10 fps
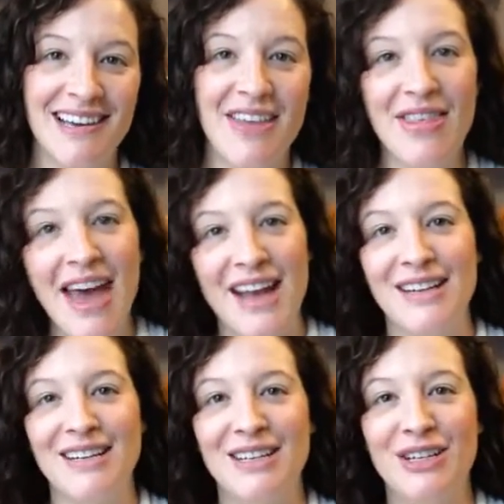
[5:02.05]
And then
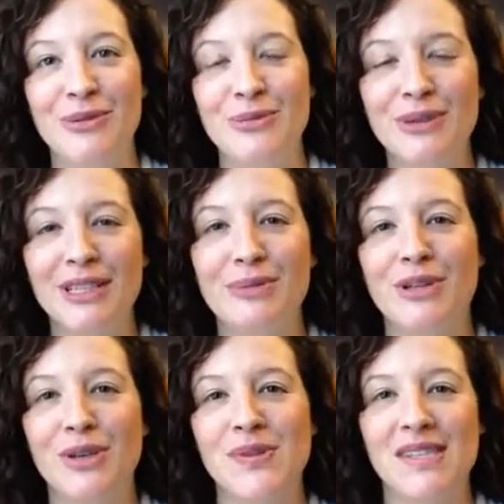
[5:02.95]
you really
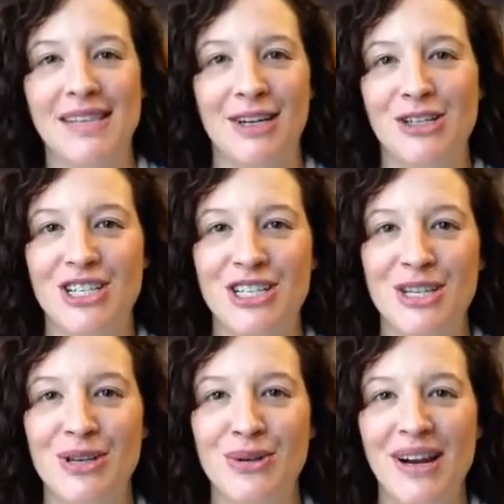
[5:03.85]
will use this energy
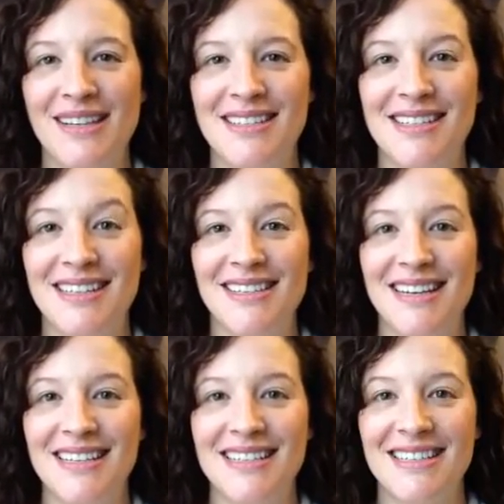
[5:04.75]
to the greatest
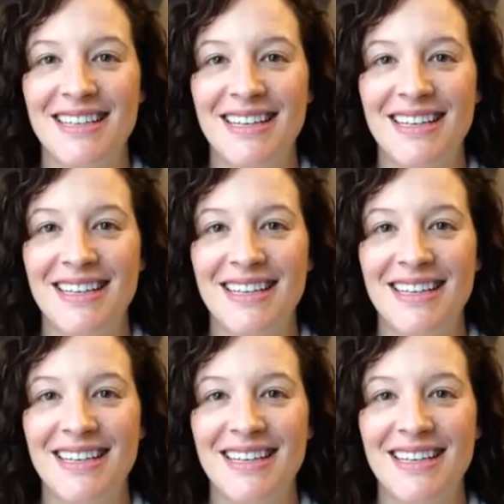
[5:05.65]
extent.